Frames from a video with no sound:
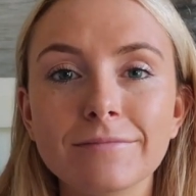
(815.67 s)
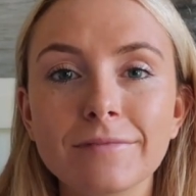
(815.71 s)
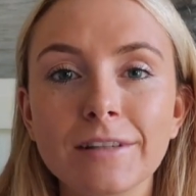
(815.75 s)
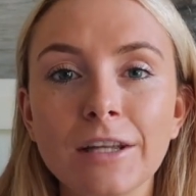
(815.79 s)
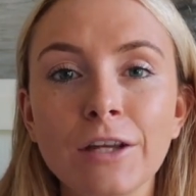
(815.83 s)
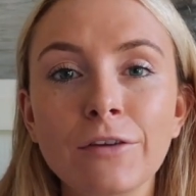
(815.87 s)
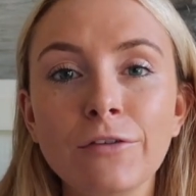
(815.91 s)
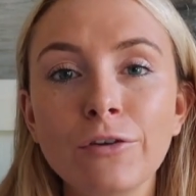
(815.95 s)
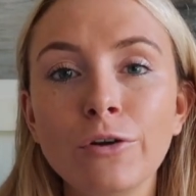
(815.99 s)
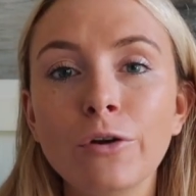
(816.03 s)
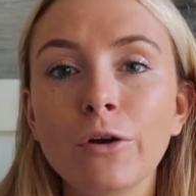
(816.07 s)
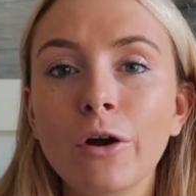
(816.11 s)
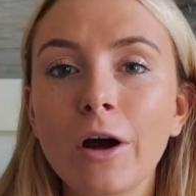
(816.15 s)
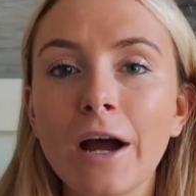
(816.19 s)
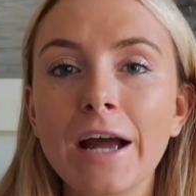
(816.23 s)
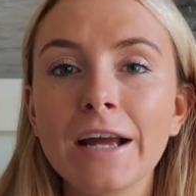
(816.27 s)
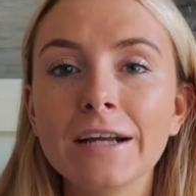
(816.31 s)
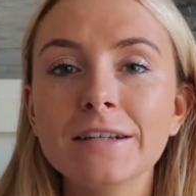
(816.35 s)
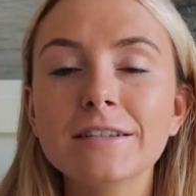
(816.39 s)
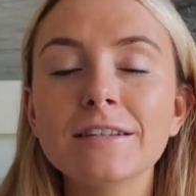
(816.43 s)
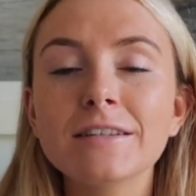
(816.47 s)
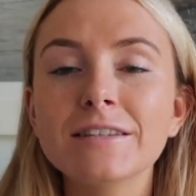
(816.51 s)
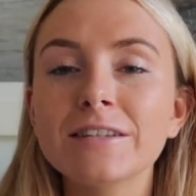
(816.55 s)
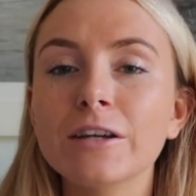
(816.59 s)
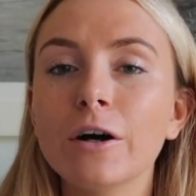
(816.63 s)
If you like
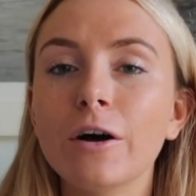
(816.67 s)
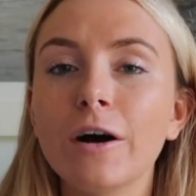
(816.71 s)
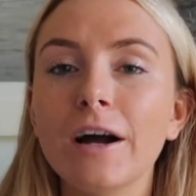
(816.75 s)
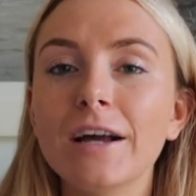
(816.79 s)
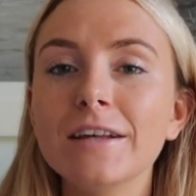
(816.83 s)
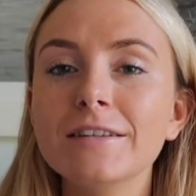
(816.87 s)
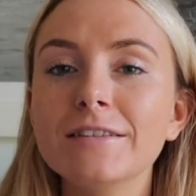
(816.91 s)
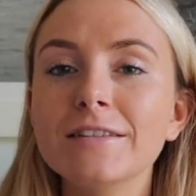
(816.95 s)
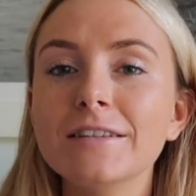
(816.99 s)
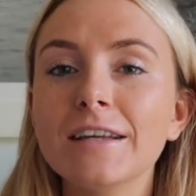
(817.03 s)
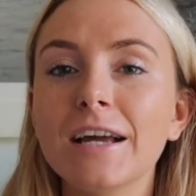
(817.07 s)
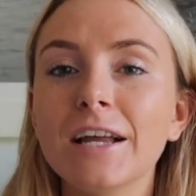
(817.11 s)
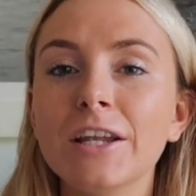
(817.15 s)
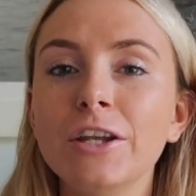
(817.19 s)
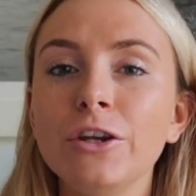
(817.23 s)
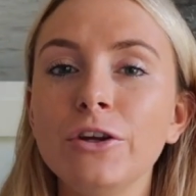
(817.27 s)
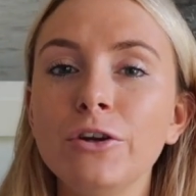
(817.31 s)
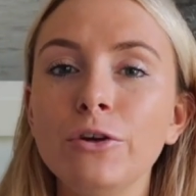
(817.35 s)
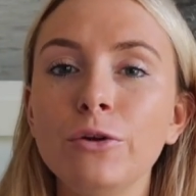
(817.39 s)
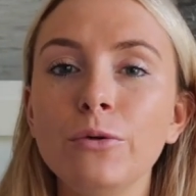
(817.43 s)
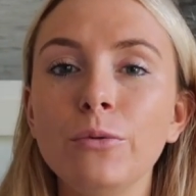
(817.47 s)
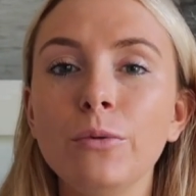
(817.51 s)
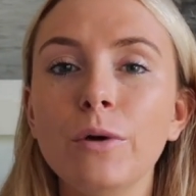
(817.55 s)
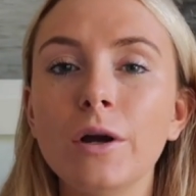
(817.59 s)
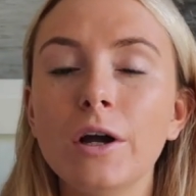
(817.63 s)
exercise and
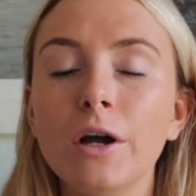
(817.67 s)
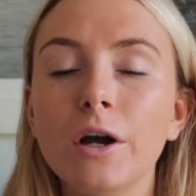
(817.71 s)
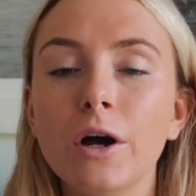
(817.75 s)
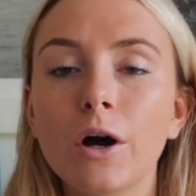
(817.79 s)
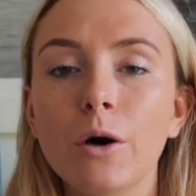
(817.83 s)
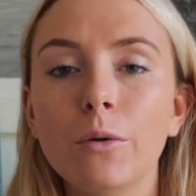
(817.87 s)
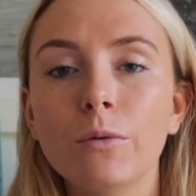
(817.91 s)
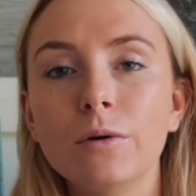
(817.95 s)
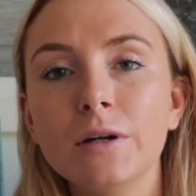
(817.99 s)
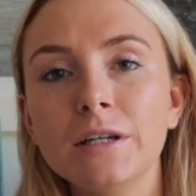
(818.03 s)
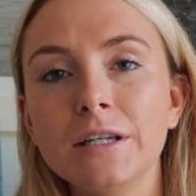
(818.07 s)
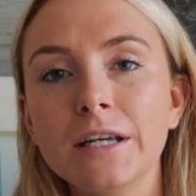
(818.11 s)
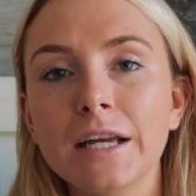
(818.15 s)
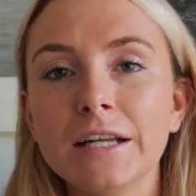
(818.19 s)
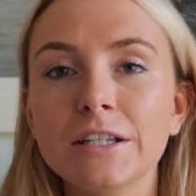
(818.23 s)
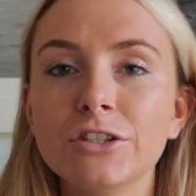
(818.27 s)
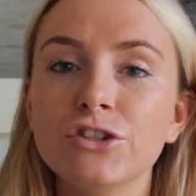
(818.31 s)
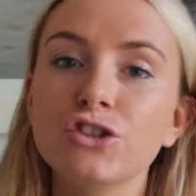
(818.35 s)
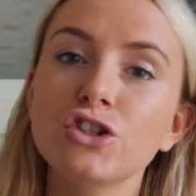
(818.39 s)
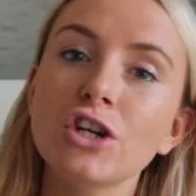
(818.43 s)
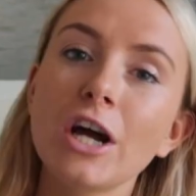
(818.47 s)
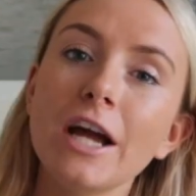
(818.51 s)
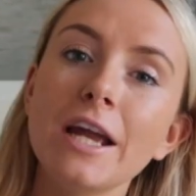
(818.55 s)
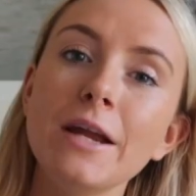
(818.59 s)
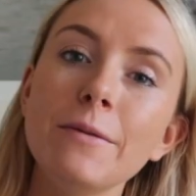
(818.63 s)
you are wanting to get in
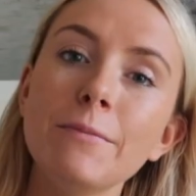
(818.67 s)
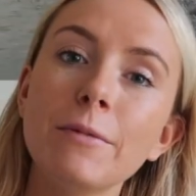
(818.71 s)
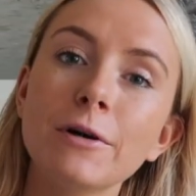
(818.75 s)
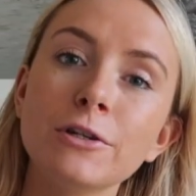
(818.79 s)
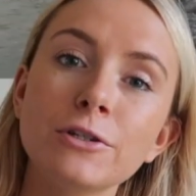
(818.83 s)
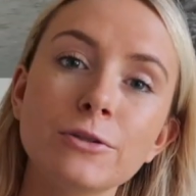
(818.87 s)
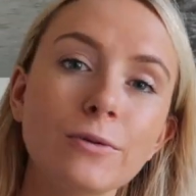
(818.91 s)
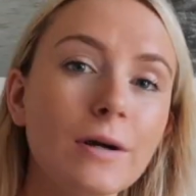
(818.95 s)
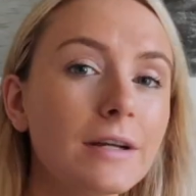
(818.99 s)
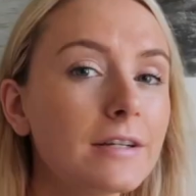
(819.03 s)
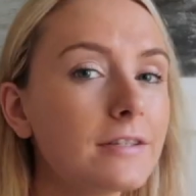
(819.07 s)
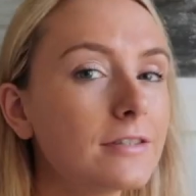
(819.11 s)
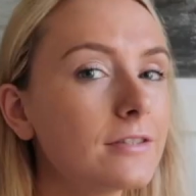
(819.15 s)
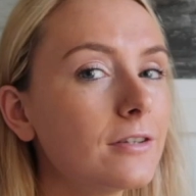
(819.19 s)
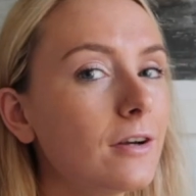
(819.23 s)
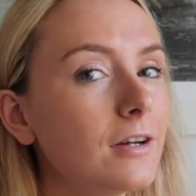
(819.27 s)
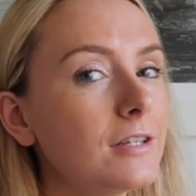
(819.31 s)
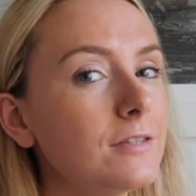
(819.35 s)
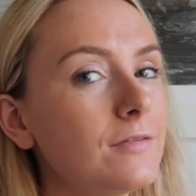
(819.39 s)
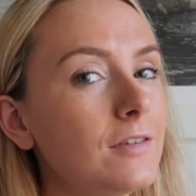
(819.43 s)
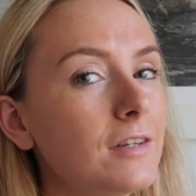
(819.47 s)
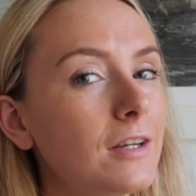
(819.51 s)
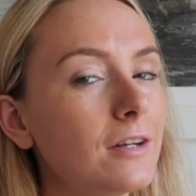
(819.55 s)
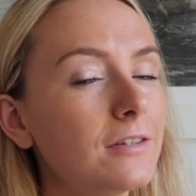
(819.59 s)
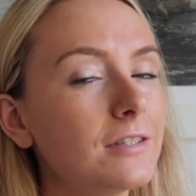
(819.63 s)
shape, I do
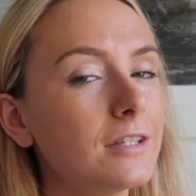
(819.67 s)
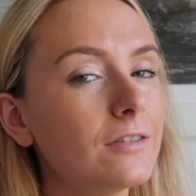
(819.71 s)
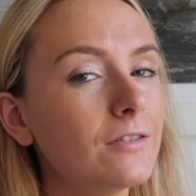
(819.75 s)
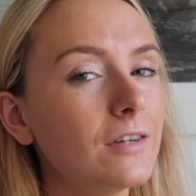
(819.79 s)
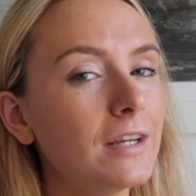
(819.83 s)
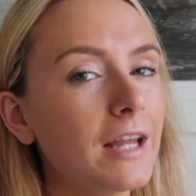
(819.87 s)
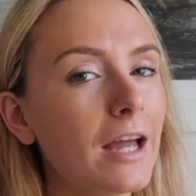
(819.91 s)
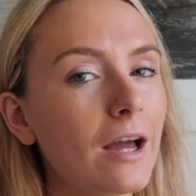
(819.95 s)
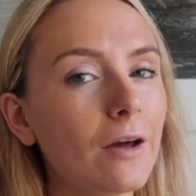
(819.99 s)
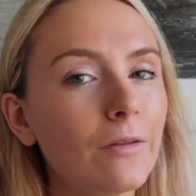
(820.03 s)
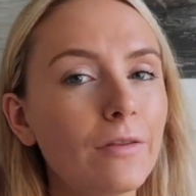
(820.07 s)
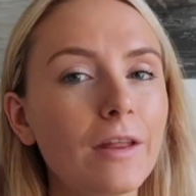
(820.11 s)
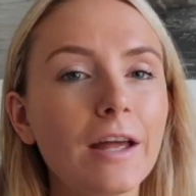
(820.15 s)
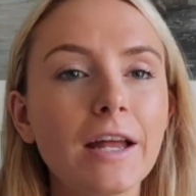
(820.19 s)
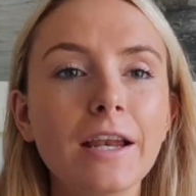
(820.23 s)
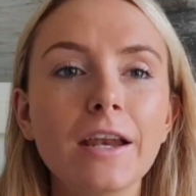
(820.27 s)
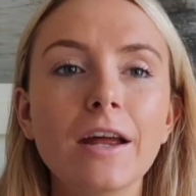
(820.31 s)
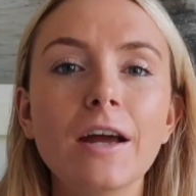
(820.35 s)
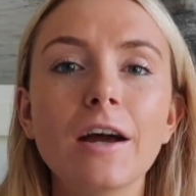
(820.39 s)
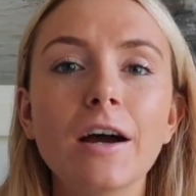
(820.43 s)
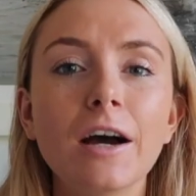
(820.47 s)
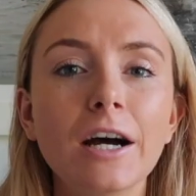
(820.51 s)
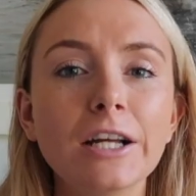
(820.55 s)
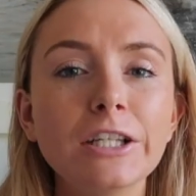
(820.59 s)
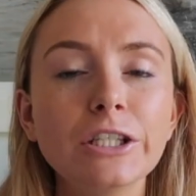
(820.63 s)
exercise videos every now and then.
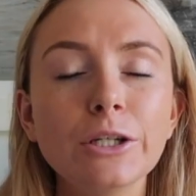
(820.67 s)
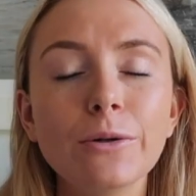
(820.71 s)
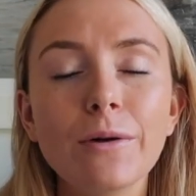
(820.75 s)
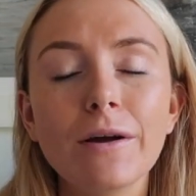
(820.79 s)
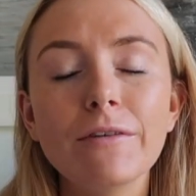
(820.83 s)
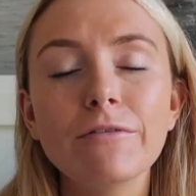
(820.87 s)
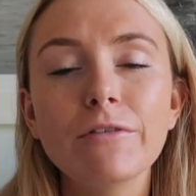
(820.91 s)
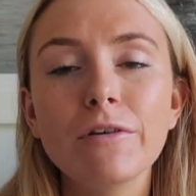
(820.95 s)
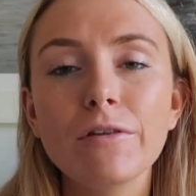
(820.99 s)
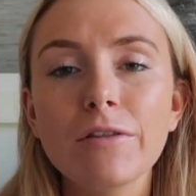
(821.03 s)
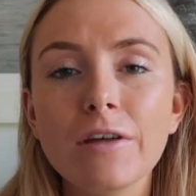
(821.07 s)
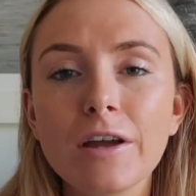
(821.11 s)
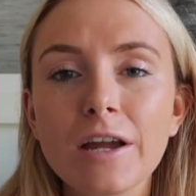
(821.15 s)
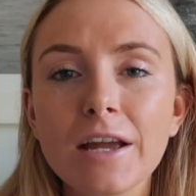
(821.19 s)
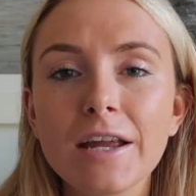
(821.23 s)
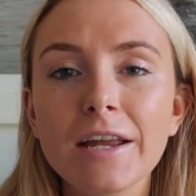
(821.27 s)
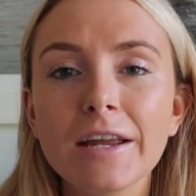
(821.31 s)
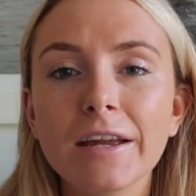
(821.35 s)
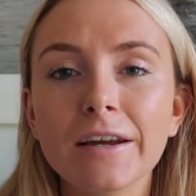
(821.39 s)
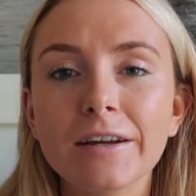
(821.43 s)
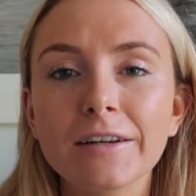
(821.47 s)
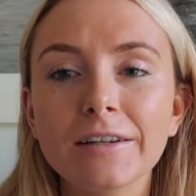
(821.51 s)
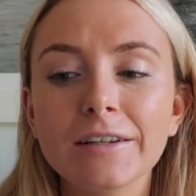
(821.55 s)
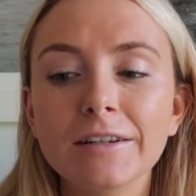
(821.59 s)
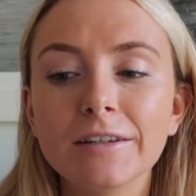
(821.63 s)
I do
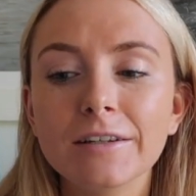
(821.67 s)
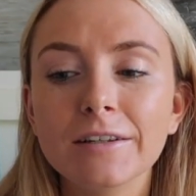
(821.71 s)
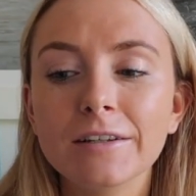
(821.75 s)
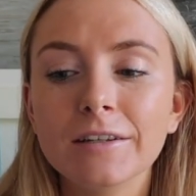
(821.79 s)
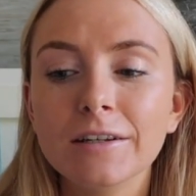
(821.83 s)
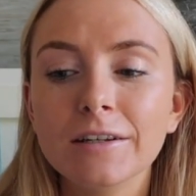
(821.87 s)
everything.